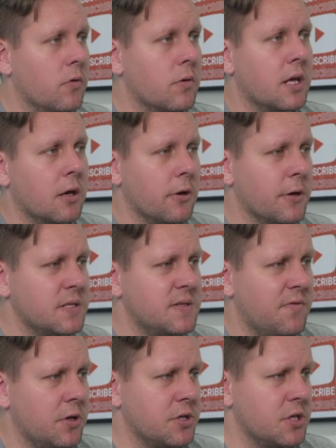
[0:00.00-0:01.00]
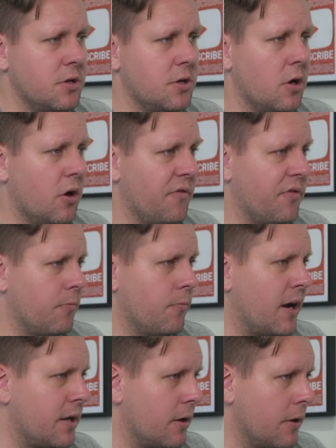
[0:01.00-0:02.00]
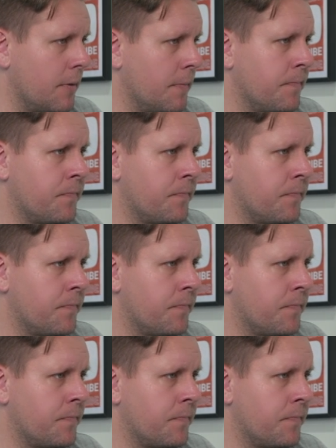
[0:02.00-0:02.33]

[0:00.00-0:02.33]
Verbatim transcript: gigahertz version of the radio.